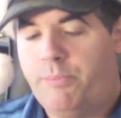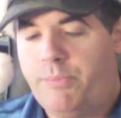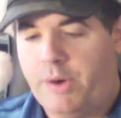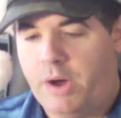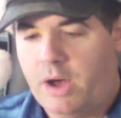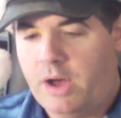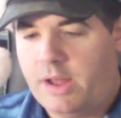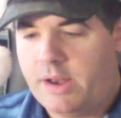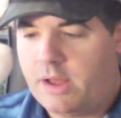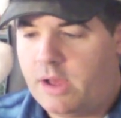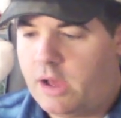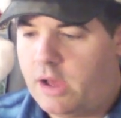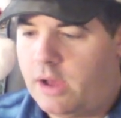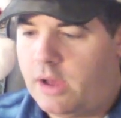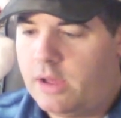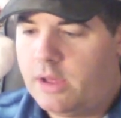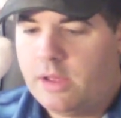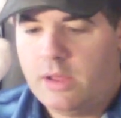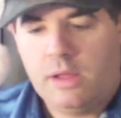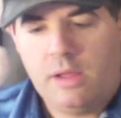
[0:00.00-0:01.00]

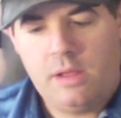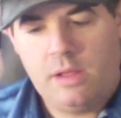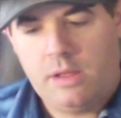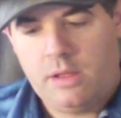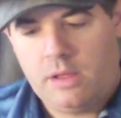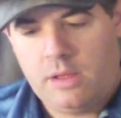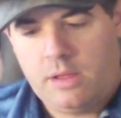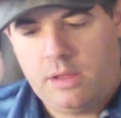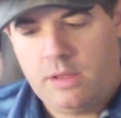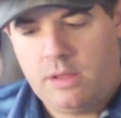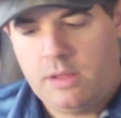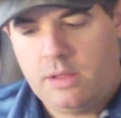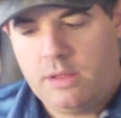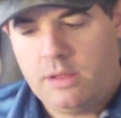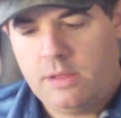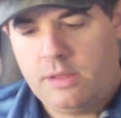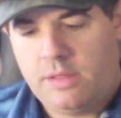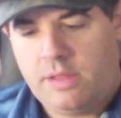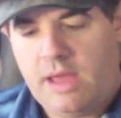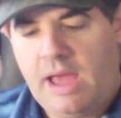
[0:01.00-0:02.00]
but
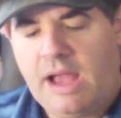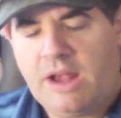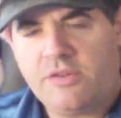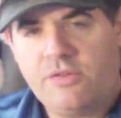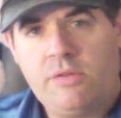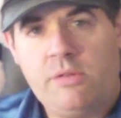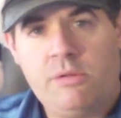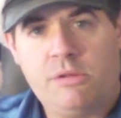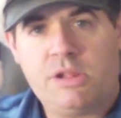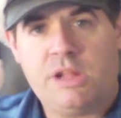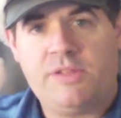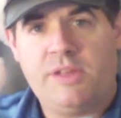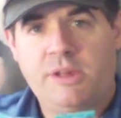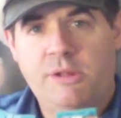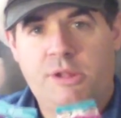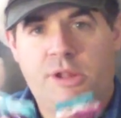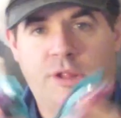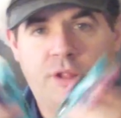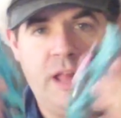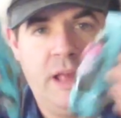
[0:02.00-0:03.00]
they actually looks like they
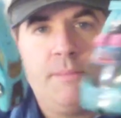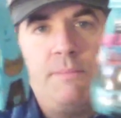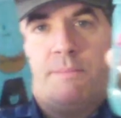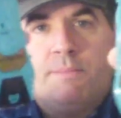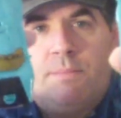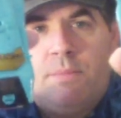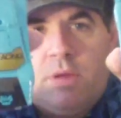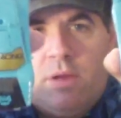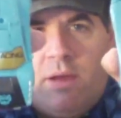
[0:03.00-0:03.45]
use a